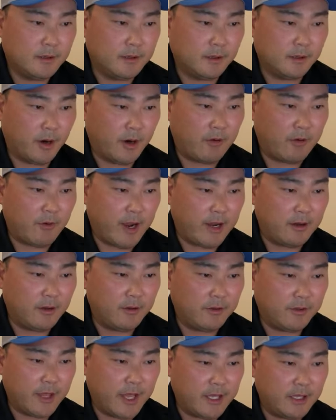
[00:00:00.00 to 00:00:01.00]
All right,
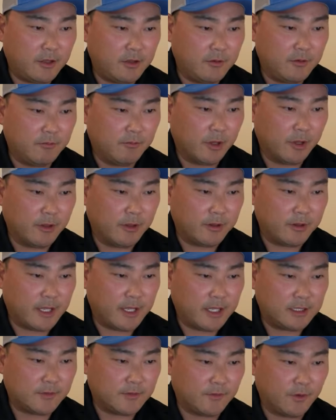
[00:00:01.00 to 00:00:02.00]
Rhino, thank you, brother.
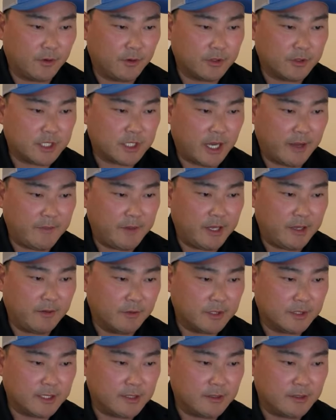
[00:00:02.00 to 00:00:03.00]
Thanks for chiming in.
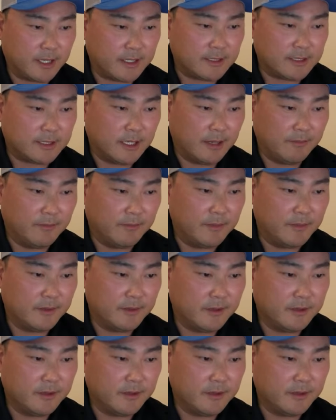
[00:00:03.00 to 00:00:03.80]
We'll see you next time.